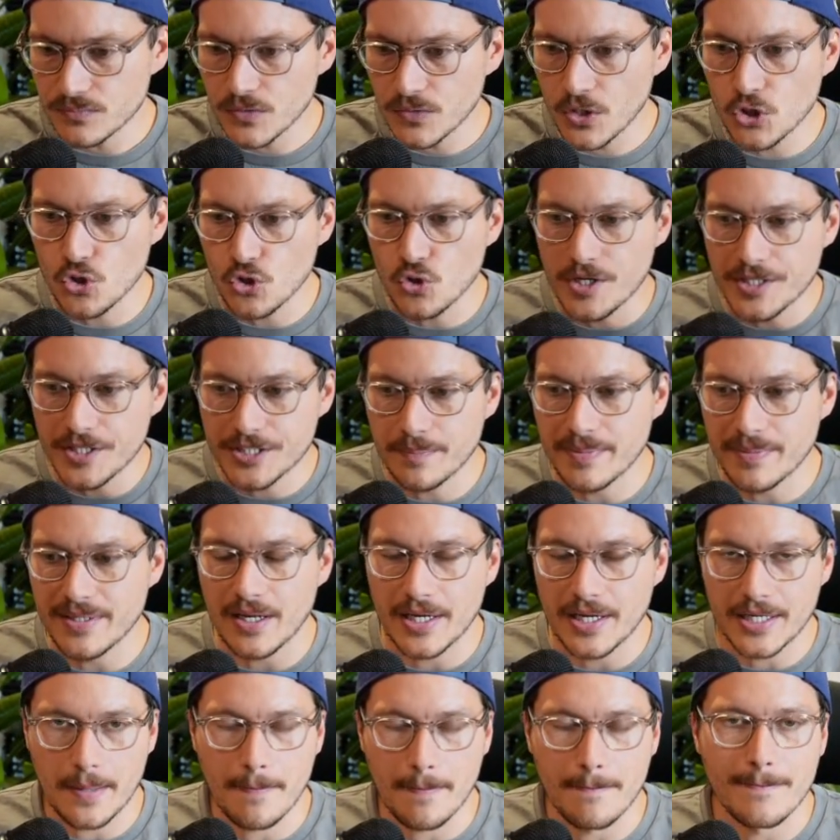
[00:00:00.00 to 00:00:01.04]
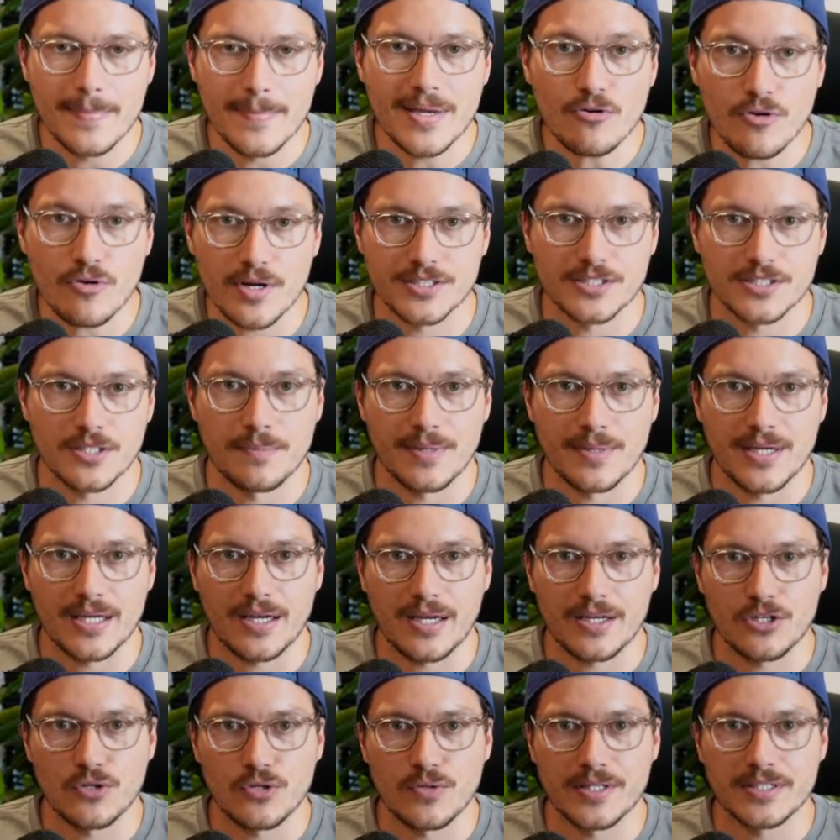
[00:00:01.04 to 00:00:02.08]
You need to be like a mirror to me.
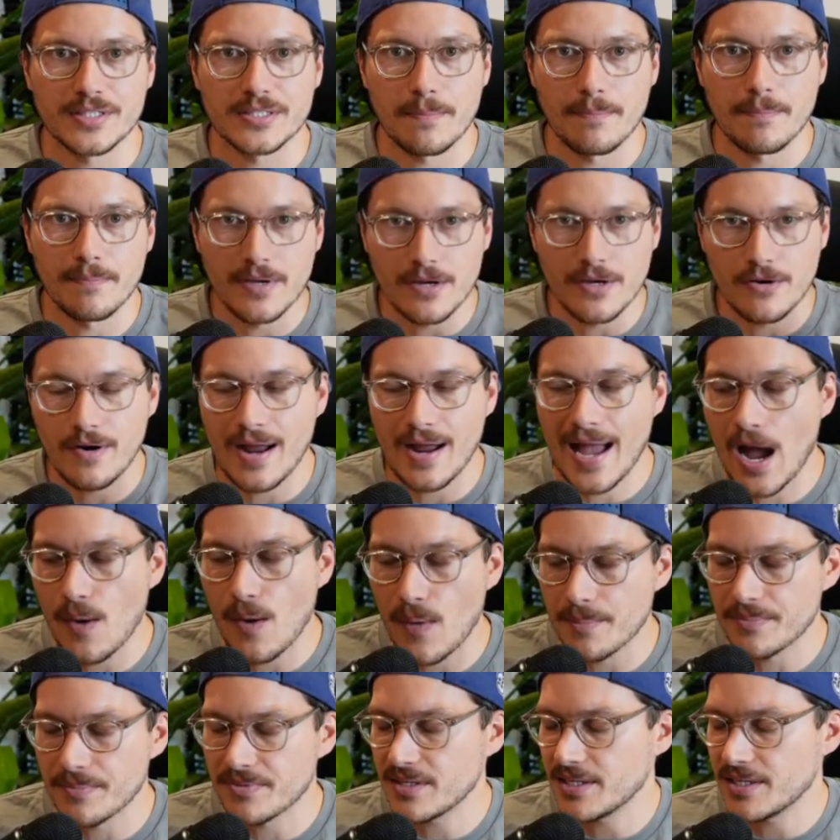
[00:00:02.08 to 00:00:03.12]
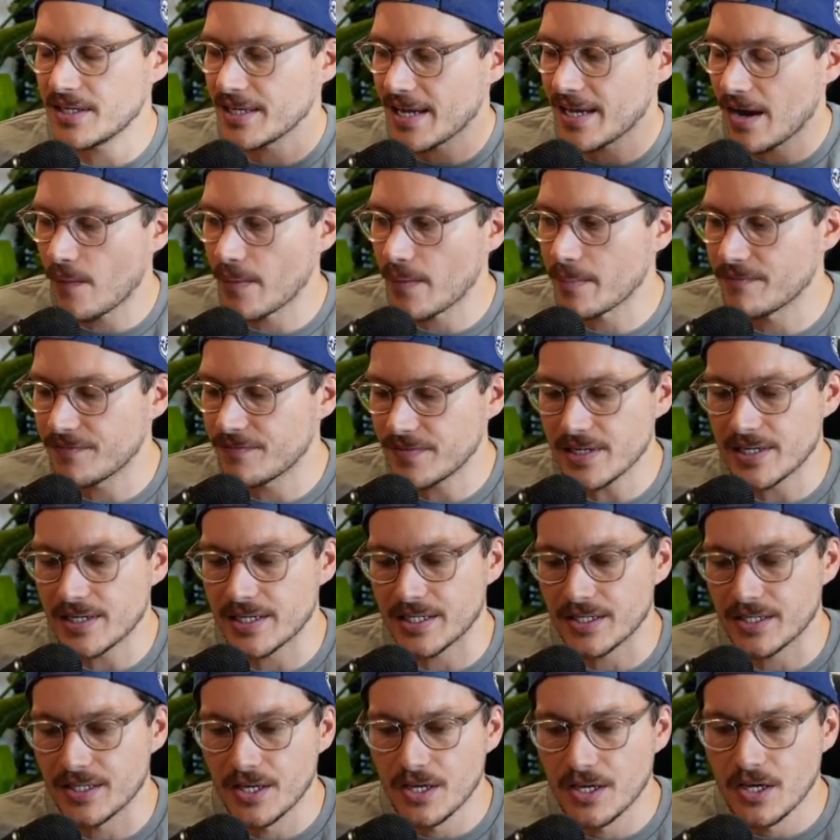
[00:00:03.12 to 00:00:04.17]
You need to mirror how I'm thinking, how I'm
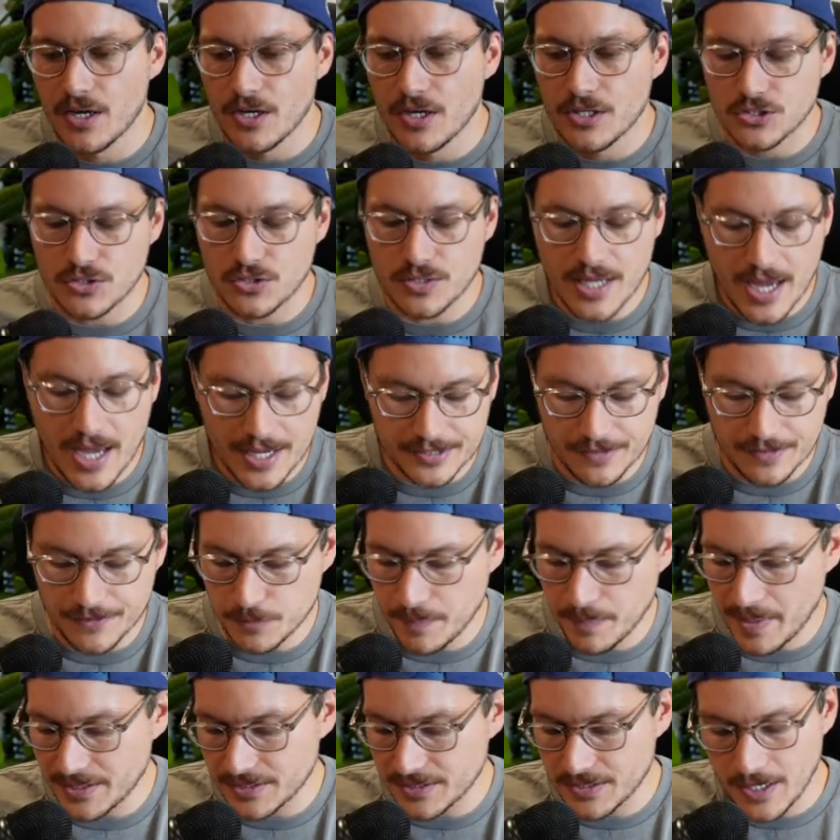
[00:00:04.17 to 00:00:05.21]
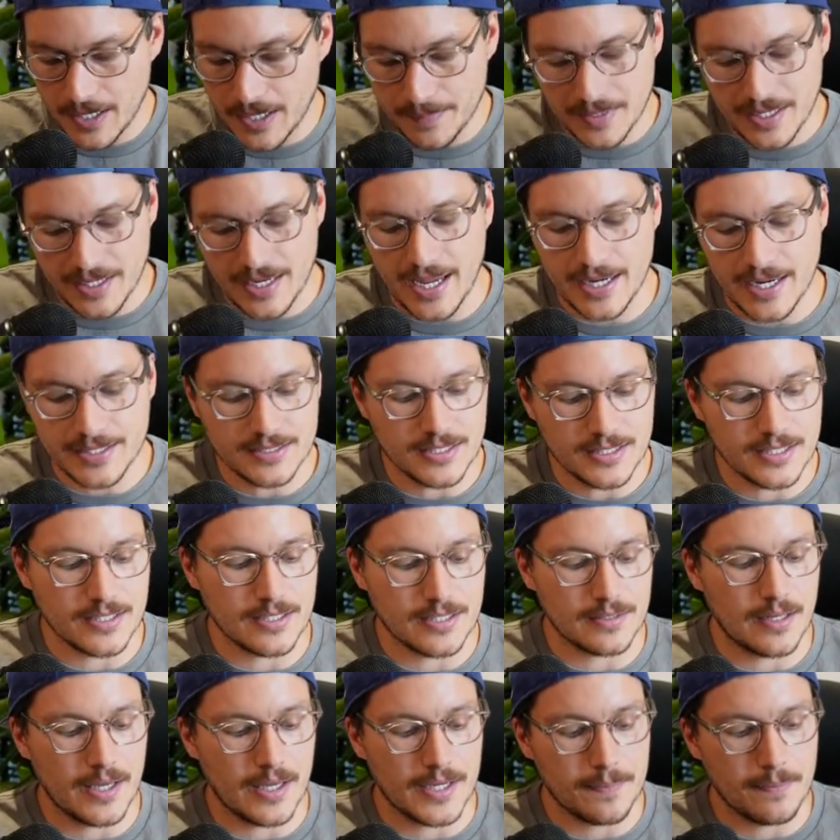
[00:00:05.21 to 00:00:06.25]
feeling. So yes, I've spent time
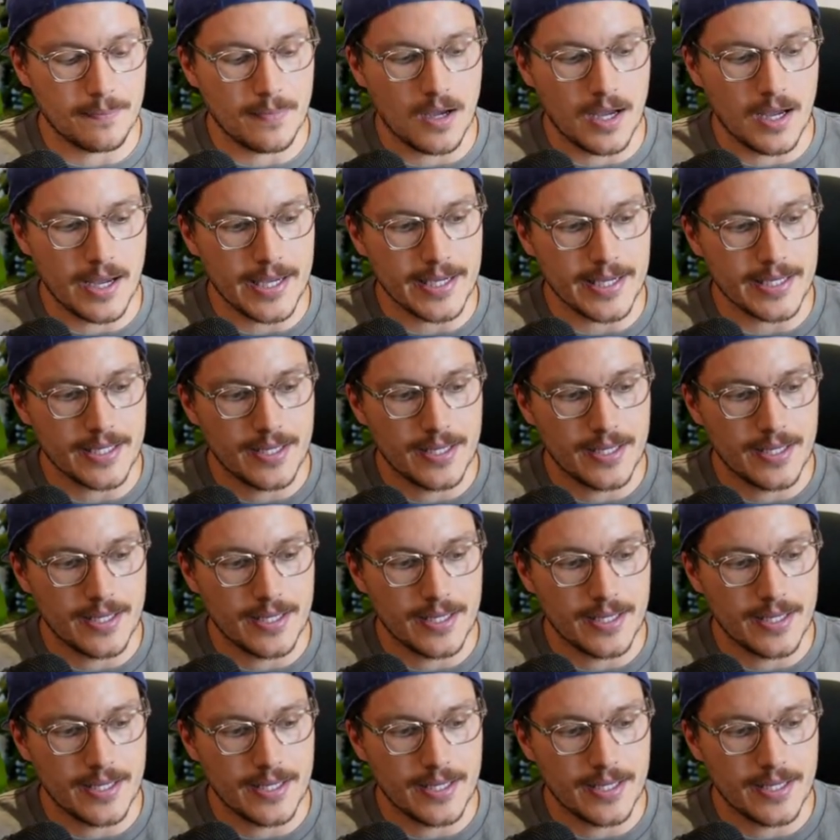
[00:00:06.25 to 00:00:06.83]
connecting like my